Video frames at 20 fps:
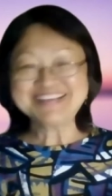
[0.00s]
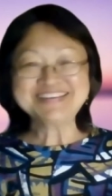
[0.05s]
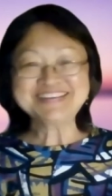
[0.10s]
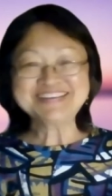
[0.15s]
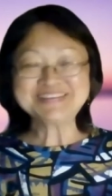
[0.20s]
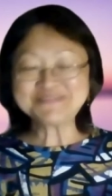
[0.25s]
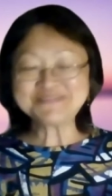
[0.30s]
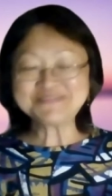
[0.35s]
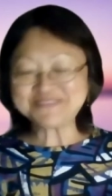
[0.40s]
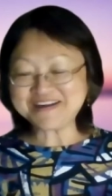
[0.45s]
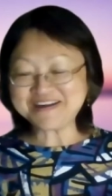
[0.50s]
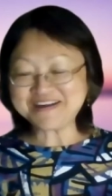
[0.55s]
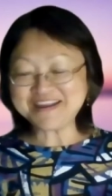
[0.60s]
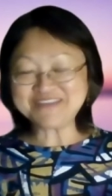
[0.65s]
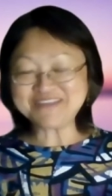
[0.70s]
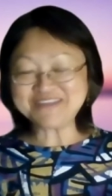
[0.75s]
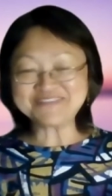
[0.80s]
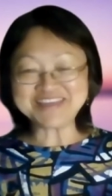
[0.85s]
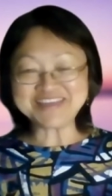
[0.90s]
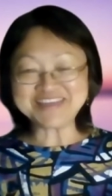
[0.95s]
So far, I
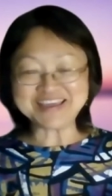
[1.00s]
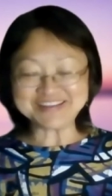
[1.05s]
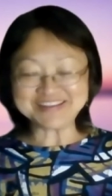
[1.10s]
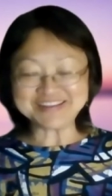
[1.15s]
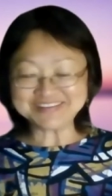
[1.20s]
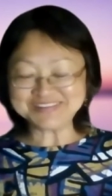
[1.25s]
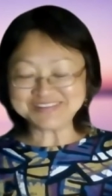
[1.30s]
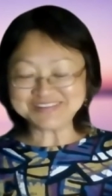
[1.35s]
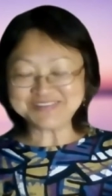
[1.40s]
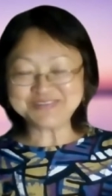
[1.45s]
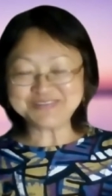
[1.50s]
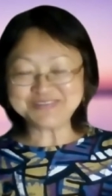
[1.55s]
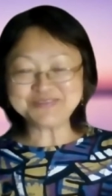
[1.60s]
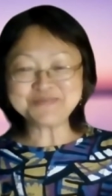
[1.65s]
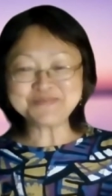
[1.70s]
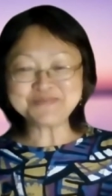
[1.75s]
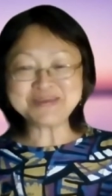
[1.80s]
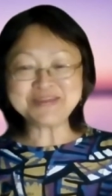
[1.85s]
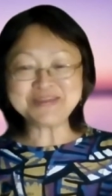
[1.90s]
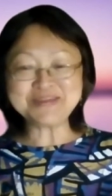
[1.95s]
haven't had
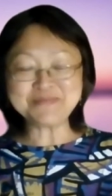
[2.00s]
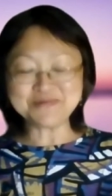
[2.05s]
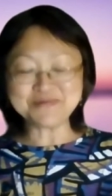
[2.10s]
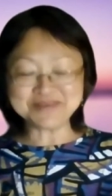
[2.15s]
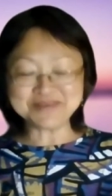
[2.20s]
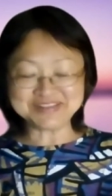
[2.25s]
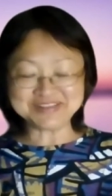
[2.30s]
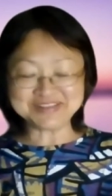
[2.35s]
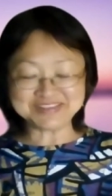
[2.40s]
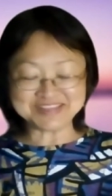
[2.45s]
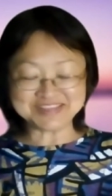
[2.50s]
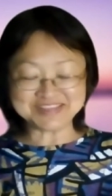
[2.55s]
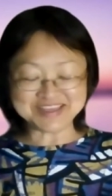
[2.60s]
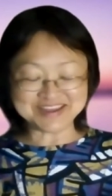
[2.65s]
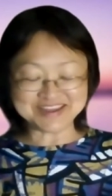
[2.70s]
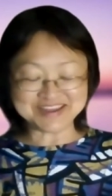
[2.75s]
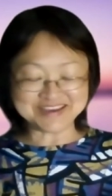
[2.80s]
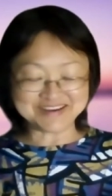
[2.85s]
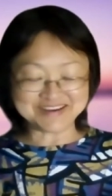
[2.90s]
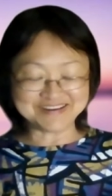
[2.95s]
too many points that
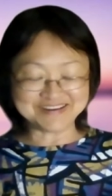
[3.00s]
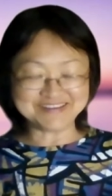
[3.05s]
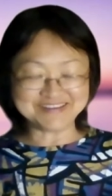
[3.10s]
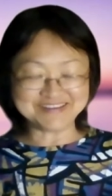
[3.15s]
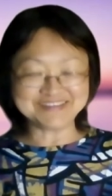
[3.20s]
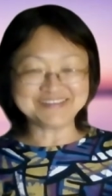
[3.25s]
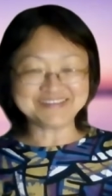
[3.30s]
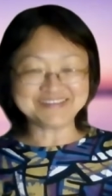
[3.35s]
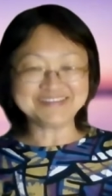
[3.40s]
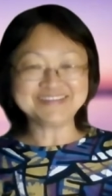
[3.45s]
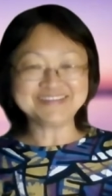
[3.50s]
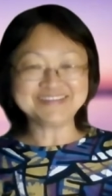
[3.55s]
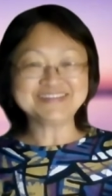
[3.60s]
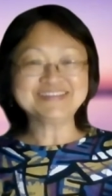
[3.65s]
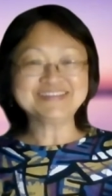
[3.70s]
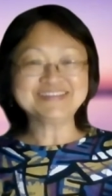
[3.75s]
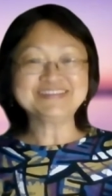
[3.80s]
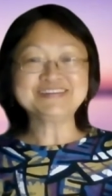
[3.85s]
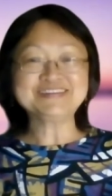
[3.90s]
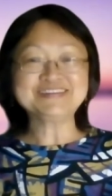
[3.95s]
are
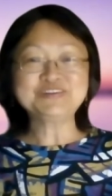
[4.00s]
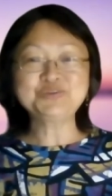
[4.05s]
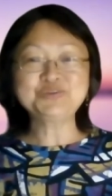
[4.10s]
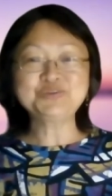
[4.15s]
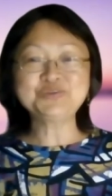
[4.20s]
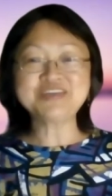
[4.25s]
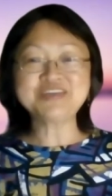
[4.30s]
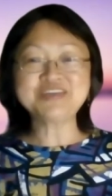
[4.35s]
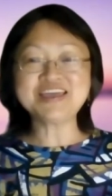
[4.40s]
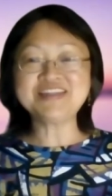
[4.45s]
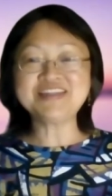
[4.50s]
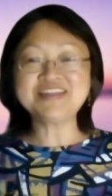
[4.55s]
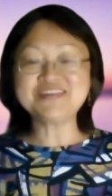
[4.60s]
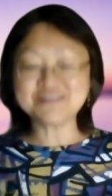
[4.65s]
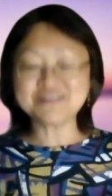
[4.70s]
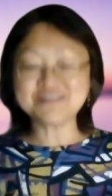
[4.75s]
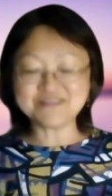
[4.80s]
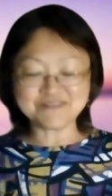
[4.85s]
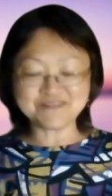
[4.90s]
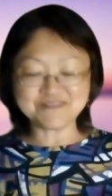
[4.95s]
too
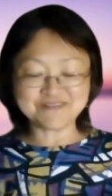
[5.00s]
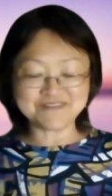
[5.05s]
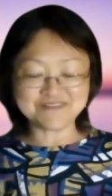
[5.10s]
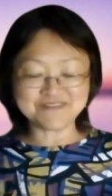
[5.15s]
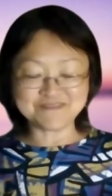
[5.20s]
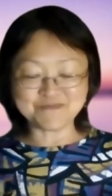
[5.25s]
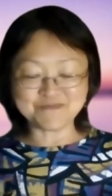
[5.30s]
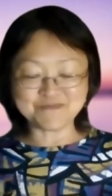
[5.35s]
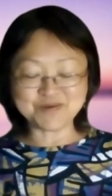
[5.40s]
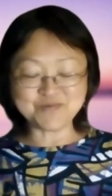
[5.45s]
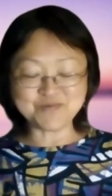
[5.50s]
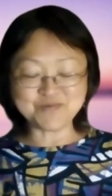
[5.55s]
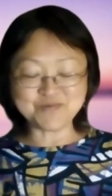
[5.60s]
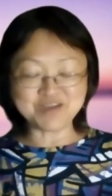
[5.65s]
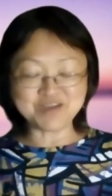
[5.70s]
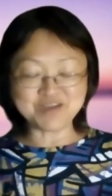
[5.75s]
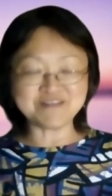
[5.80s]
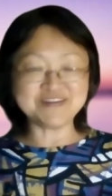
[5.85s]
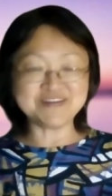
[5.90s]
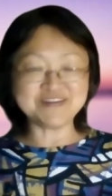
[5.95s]
tender or one
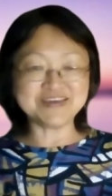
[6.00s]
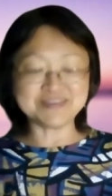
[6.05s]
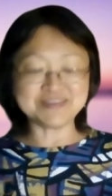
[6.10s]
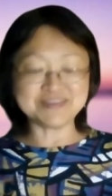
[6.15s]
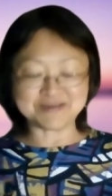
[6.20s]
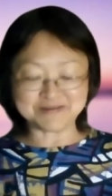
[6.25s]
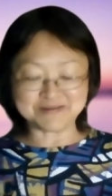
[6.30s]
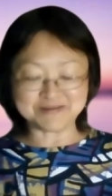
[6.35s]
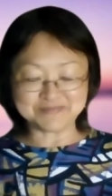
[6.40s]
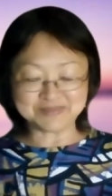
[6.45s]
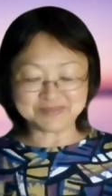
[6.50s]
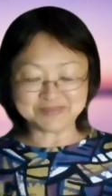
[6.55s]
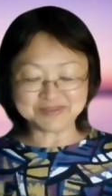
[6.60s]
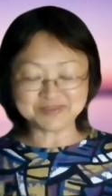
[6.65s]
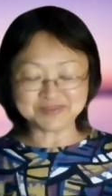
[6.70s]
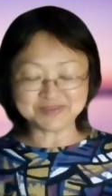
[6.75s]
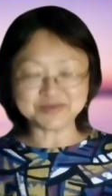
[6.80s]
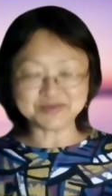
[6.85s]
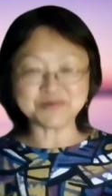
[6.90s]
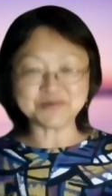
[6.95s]
way or another.
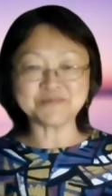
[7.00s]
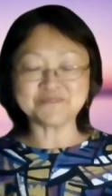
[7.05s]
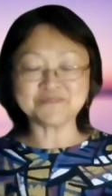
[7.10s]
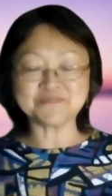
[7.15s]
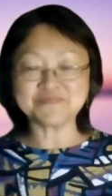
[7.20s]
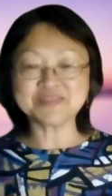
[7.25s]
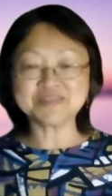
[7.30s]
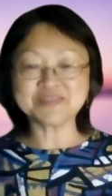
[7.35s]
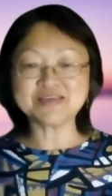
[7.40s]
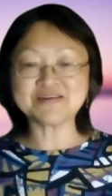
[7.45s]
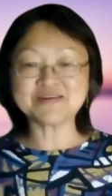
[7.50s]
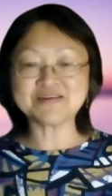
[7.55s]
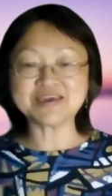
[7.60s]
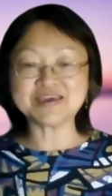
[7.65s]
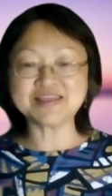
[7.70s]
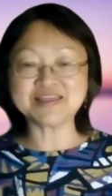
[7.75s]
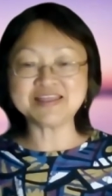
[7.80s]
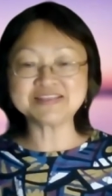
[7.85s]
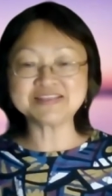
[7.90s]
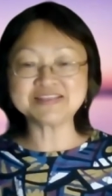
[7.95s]
So.
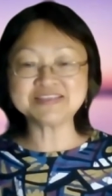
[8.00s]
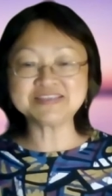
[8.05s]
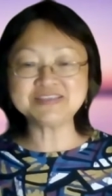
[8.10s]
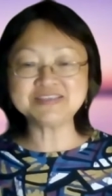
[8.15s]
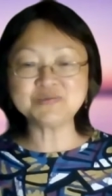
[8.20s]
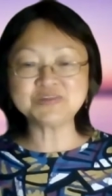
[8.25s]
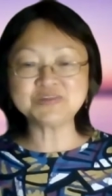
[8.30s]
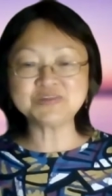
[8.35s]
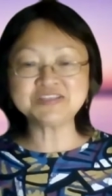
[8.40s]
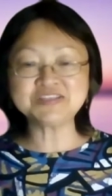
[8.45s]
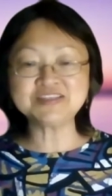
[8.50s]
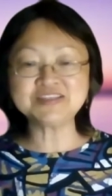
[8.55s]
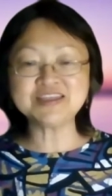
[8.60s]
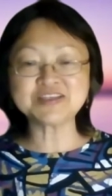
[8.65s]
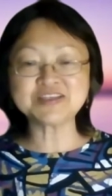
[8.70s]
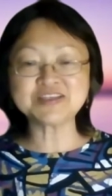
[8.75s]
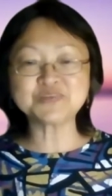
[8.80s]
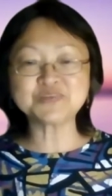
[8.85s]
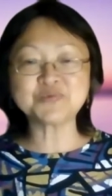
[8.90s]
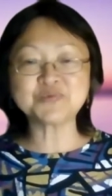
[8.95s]
Okay, let's see what's the
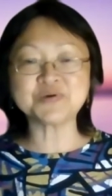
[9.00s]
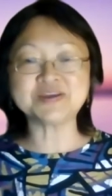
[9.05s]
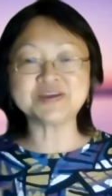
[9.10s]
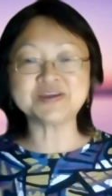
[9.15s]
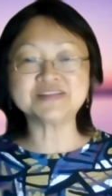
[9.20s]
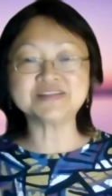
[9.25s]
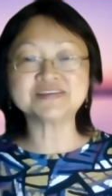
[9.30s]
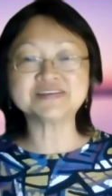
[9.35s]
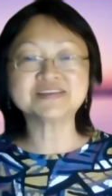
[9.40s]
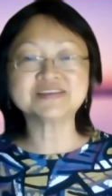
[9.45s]
next point.